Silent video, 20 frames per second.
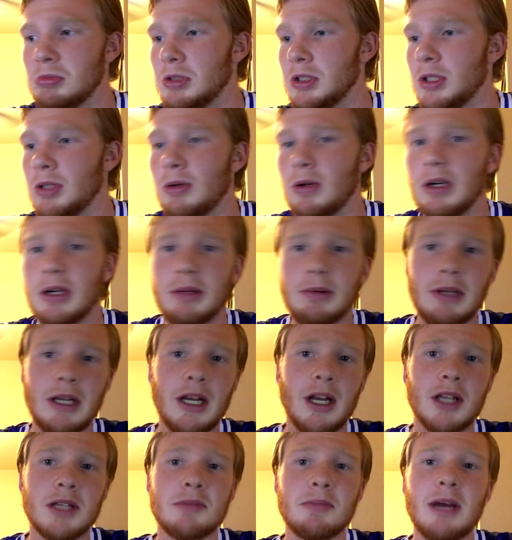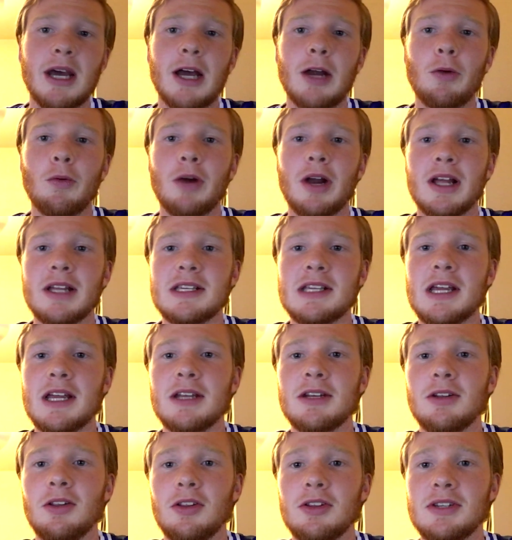You know what? It doesn't matter what I say
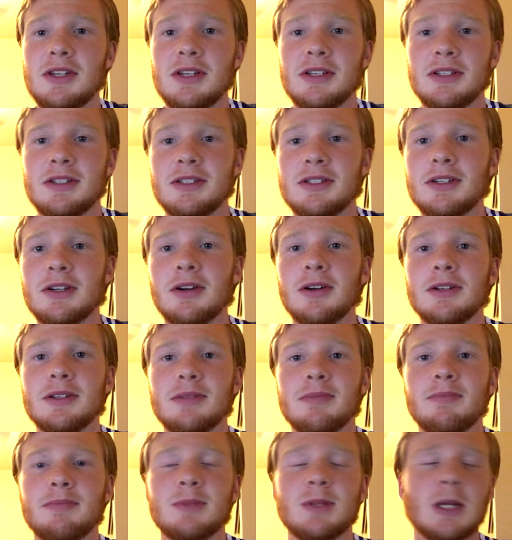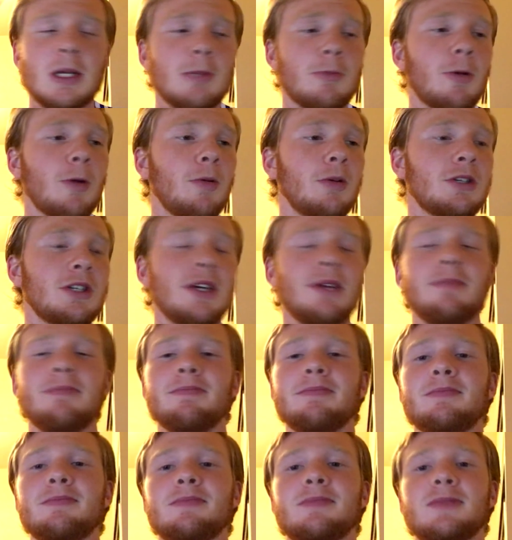until the season starts. So that's pretty much it.
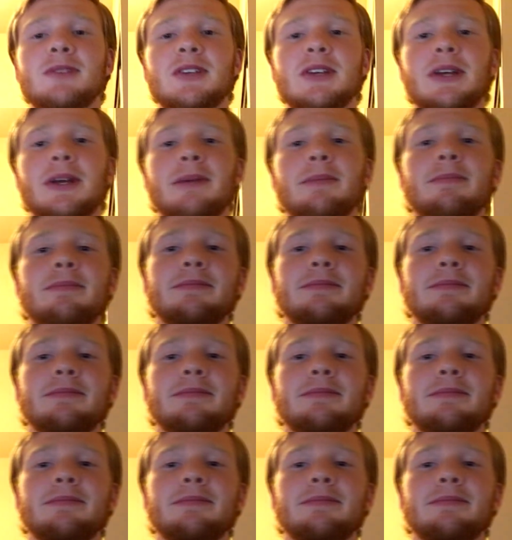See ya.